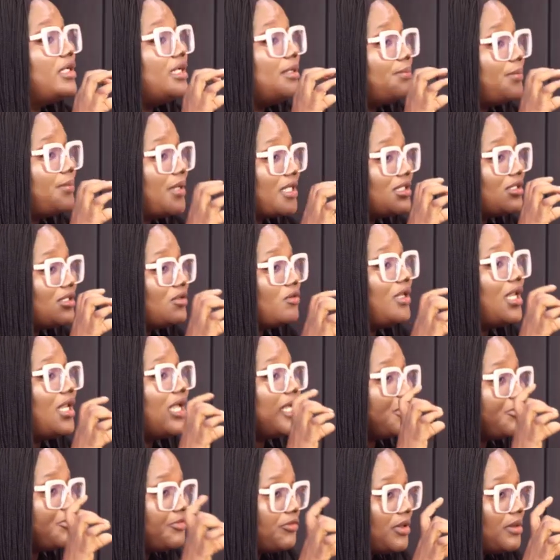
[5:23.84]
a
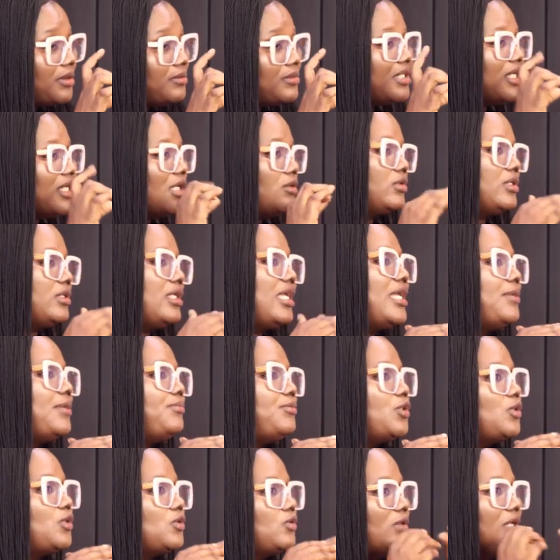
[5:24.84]
particular cream that will
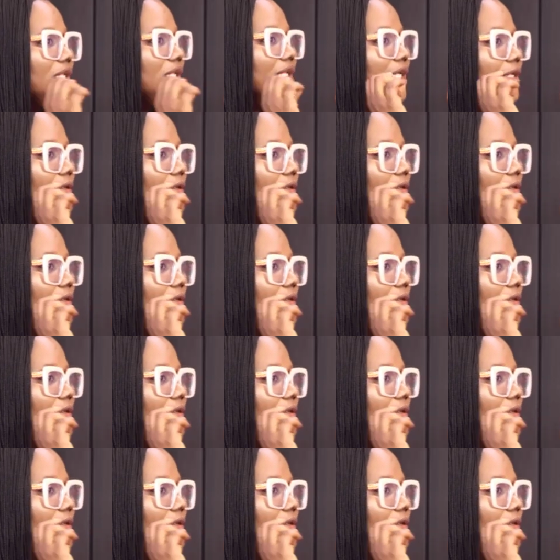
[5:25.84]
help you to clear